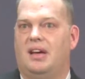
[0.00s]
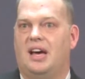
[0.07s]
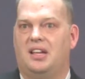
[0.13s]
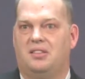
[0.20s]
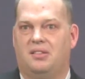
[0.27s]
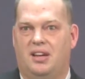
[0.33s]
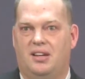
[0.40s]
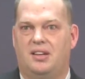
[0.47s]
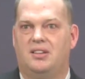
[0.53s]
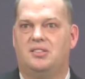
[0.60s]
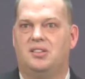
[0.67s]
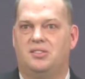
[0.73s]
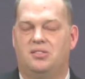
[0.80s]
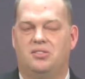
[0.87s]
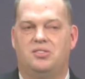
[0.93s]
athletic
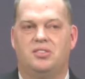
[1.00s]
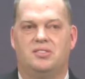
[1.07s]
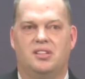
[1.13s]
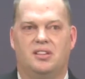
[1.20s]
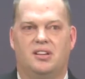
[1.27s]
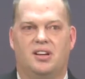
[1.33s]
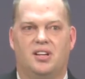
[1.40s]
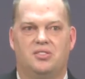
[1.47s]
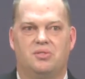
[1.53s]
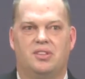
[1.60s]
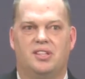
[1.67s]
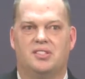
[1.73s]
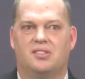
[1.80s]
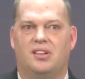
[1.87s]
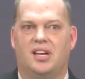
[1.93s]
institutions in the country
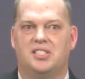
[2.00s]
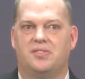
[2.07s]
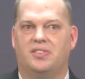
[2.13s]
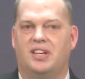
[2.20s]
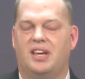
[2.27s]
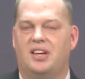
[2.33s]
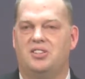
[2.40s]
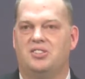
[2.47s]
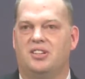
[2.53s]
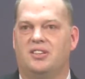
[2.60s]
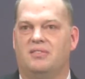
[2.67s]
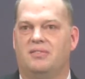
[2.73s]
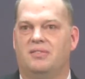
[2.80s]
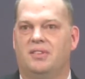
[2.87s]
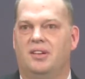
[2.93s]
in this classification.